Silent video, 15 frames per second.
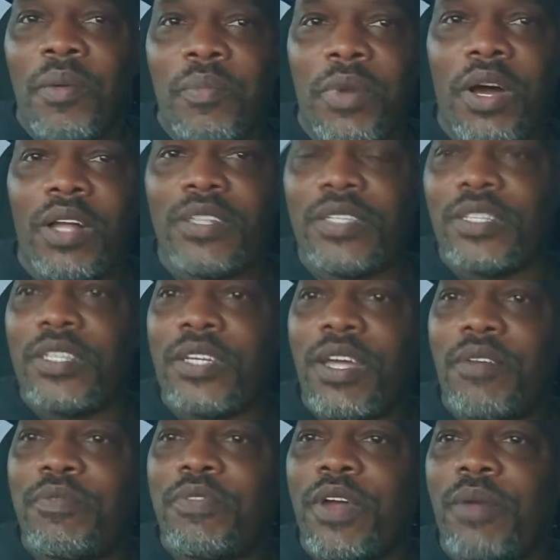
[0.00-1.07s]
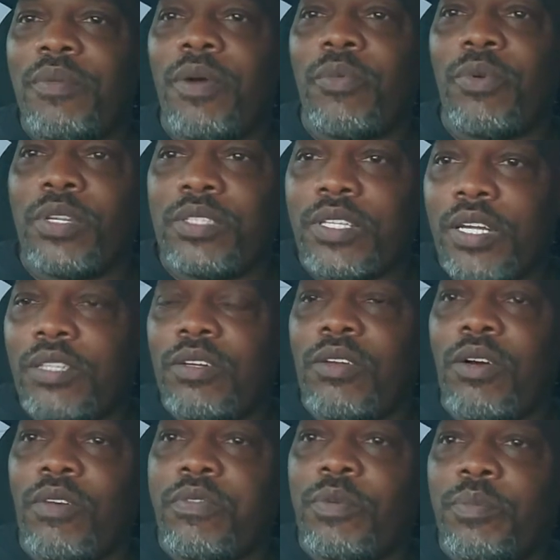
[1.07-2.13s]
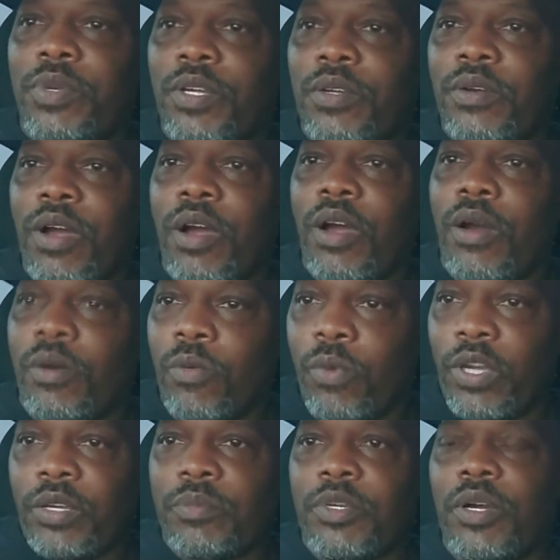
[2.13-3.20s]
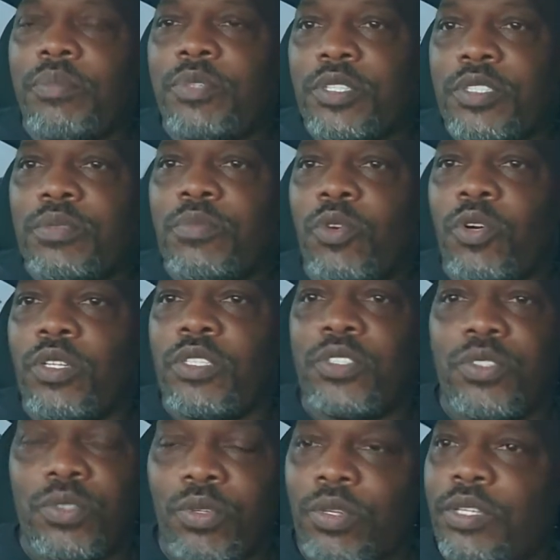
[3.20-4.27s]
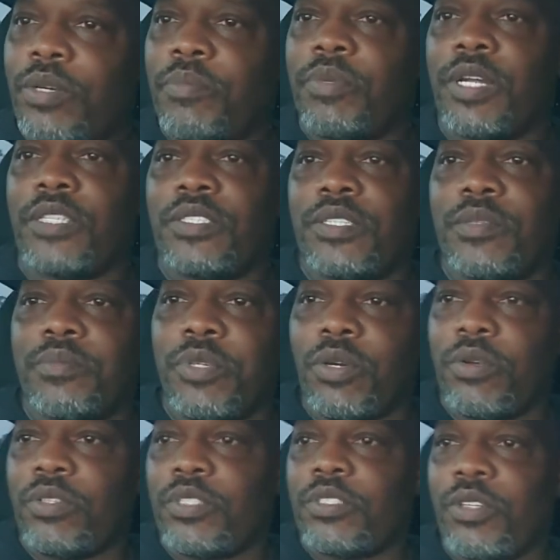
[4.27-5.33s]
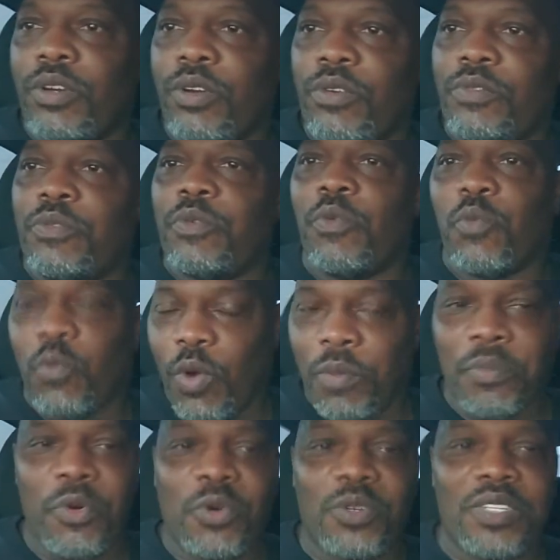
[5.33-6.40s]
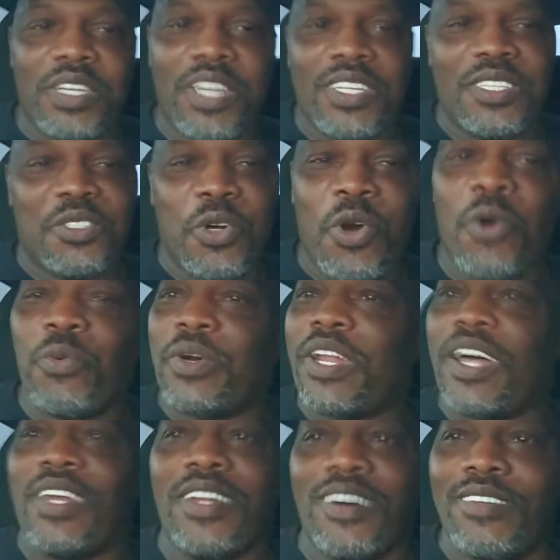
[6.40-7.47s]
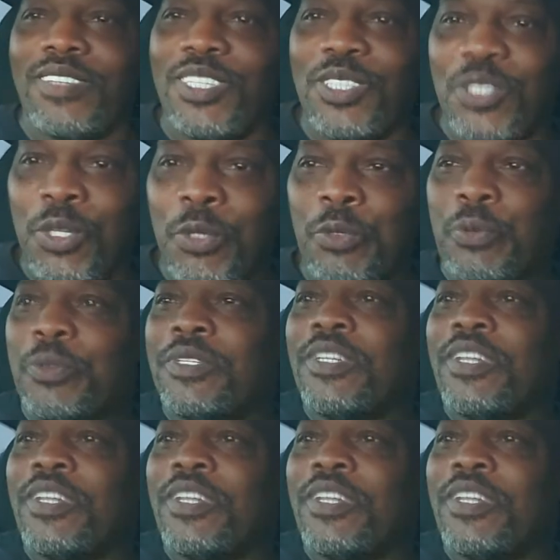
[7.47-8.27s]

But other than that, family, I want to thank the Lord for being, uh, waking me up this morning. It's truly a blessing to be on this earth one more again, doing what I love to do